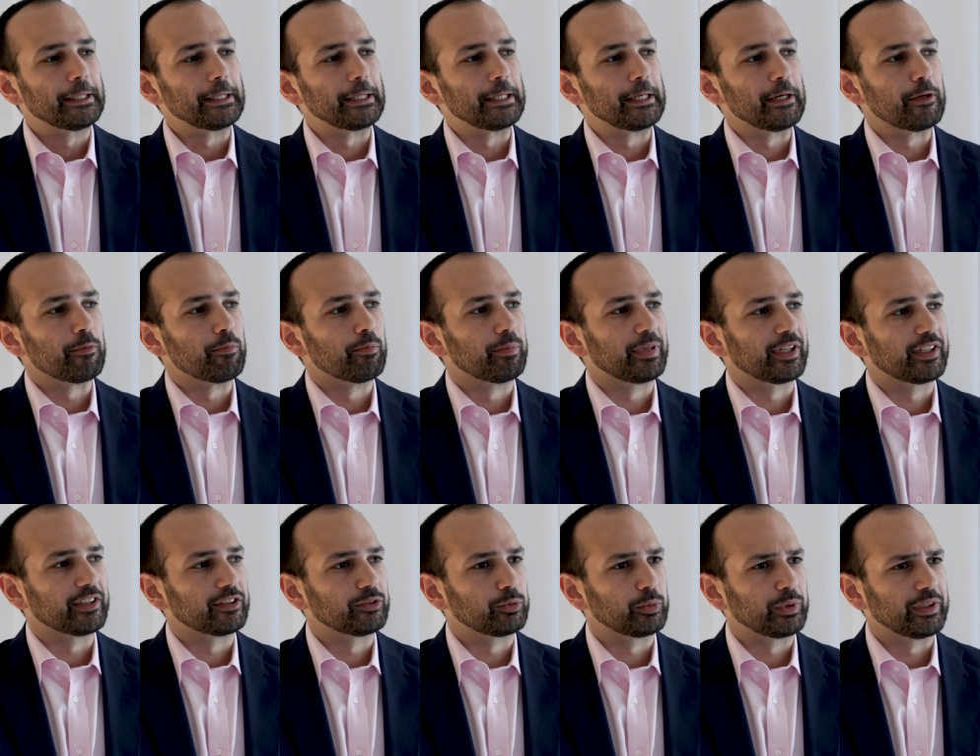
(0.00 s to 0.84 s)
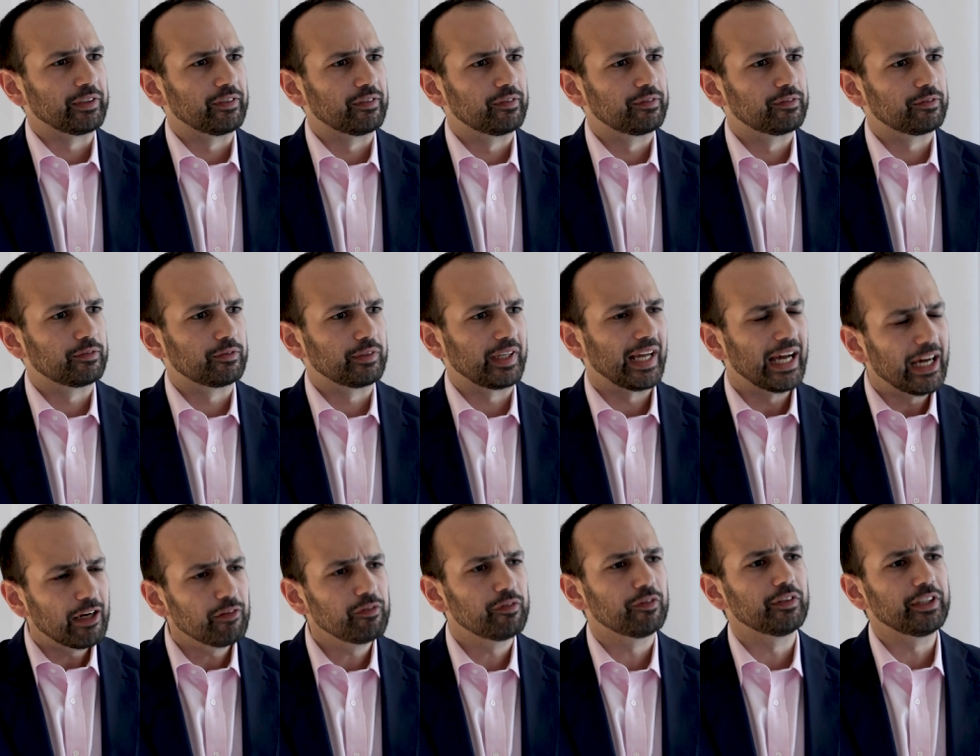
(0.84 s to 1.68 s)
Um, because we've we
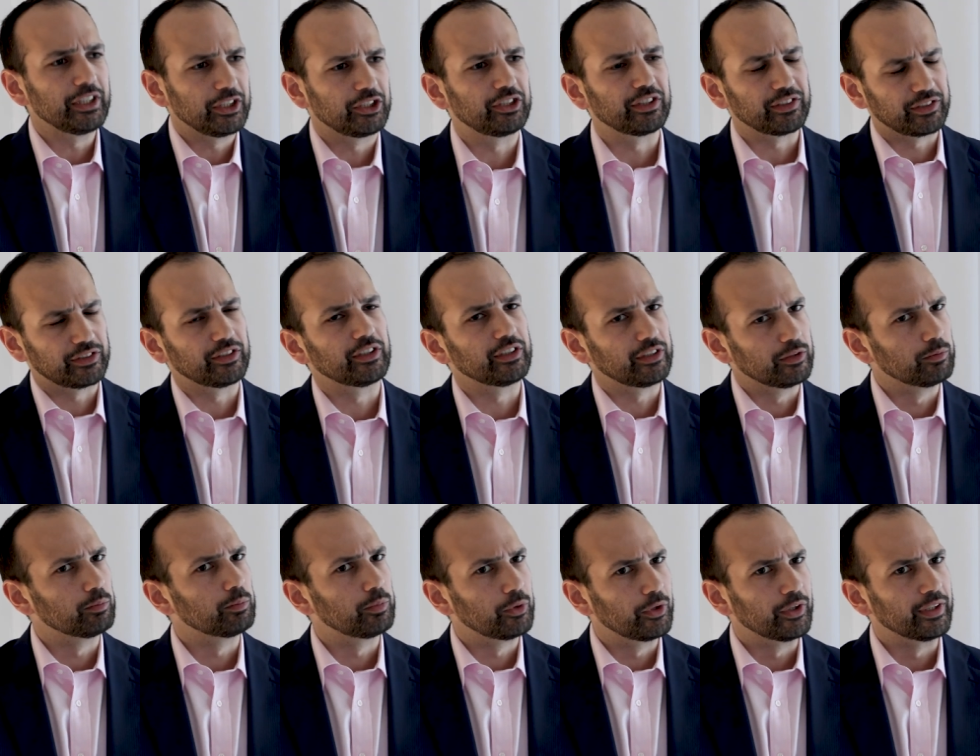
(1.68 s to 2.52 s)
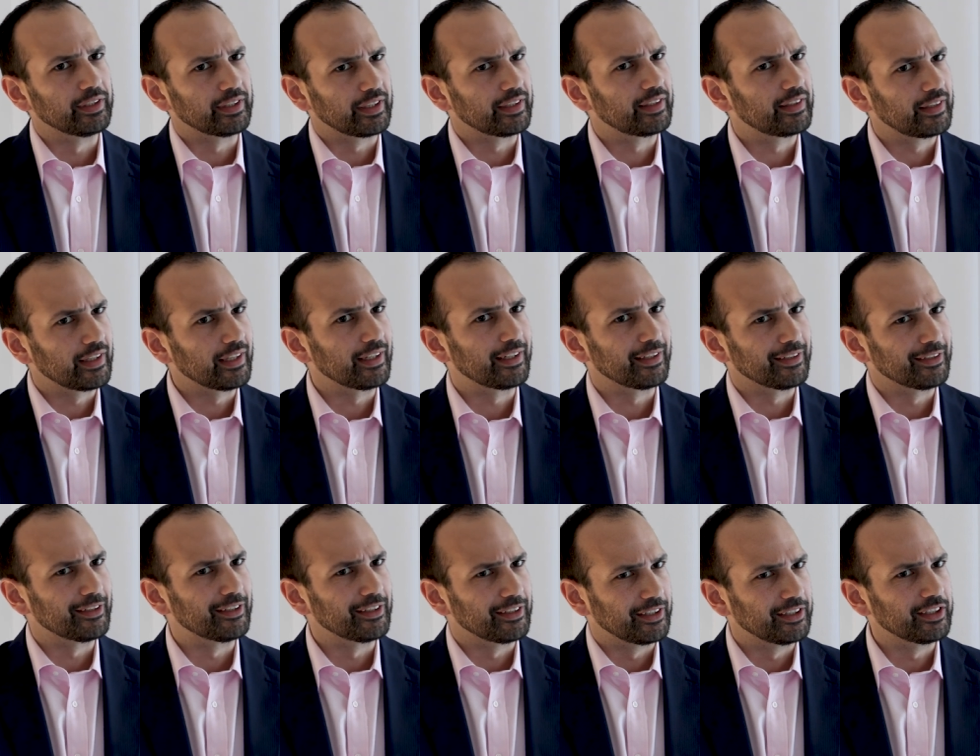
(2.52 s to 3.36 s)
have reached a certain point, I think,
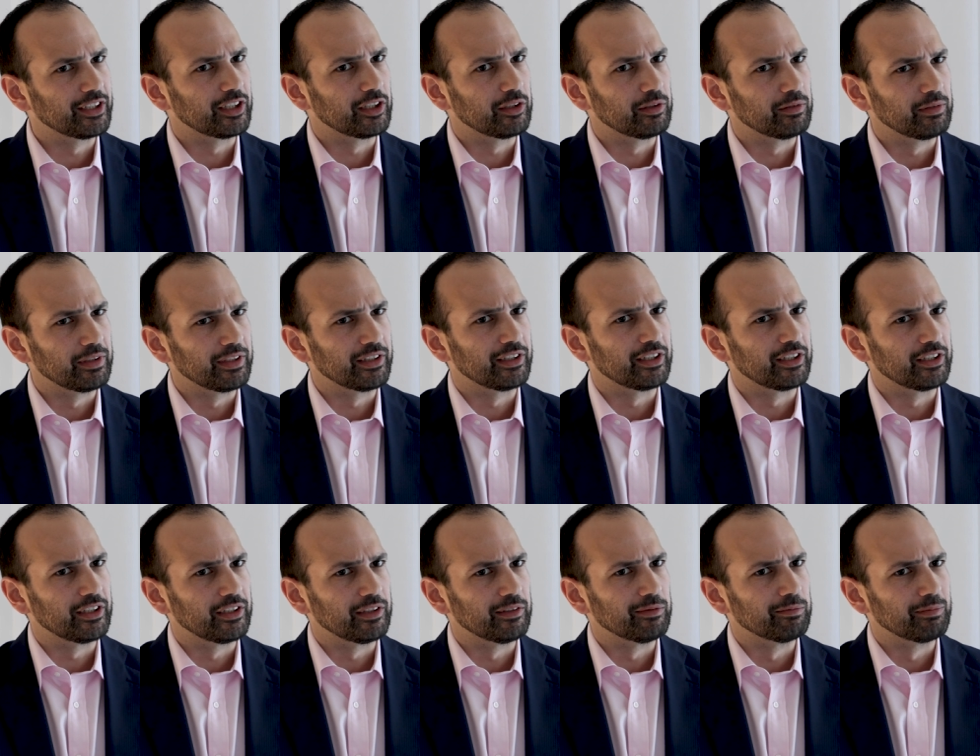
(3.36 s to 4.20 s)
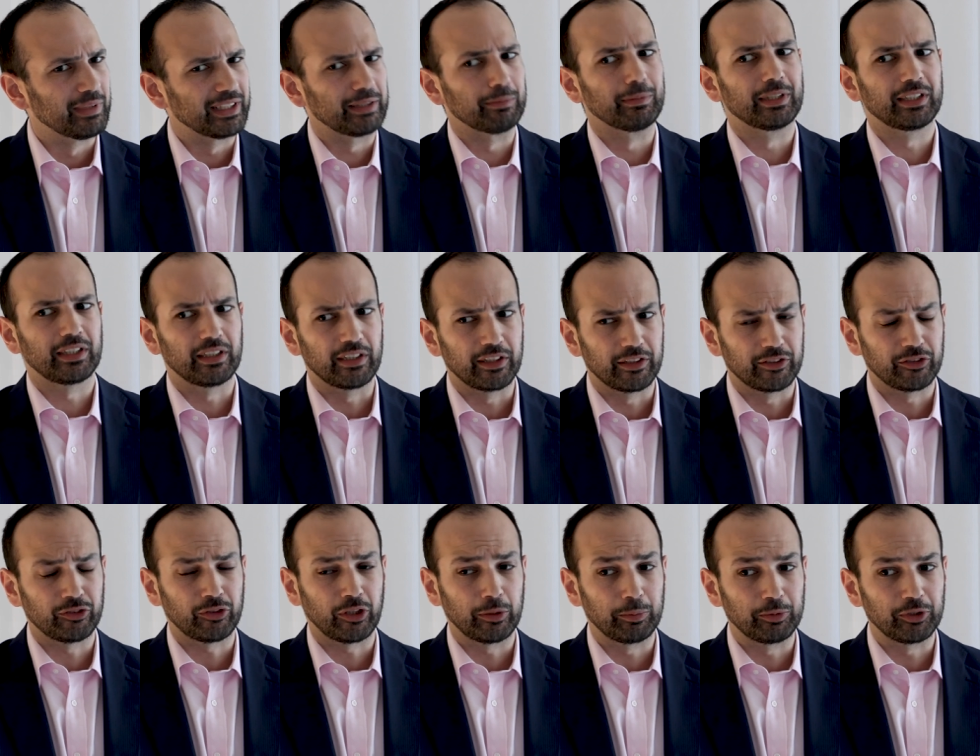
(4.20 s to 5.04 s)
in our in our in our mathematical
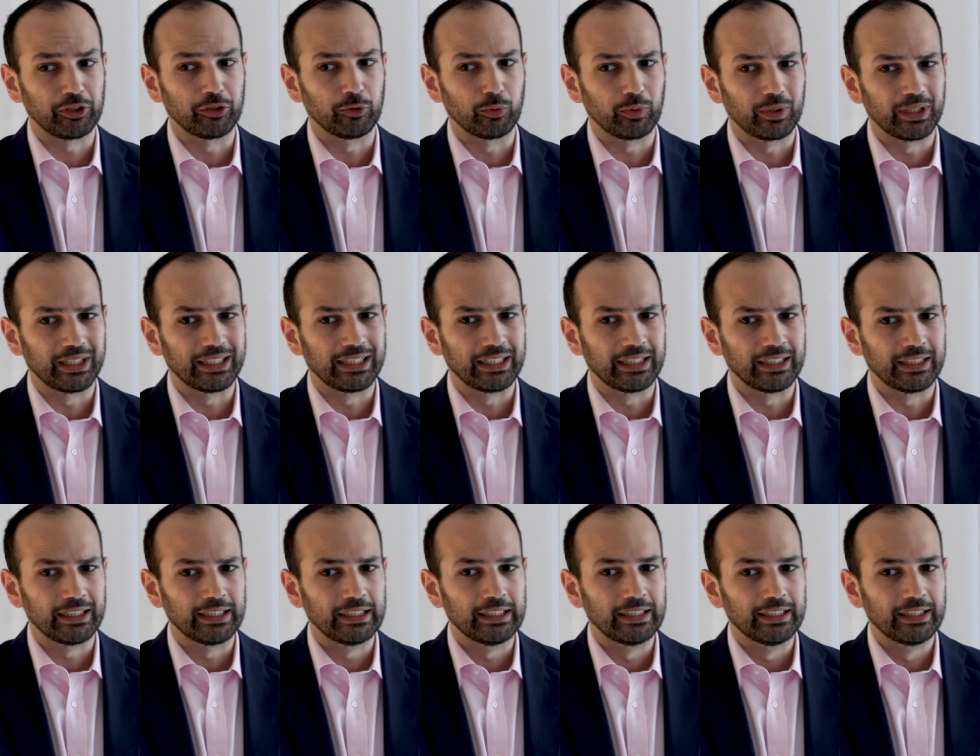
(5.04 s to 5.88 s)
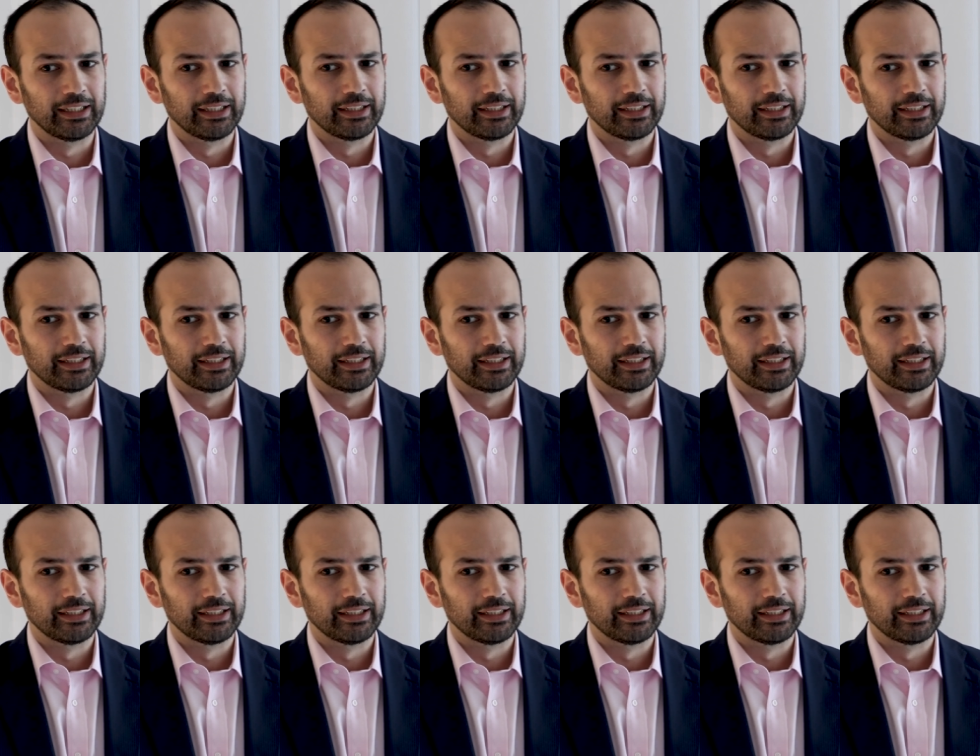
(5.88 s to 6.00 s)
description where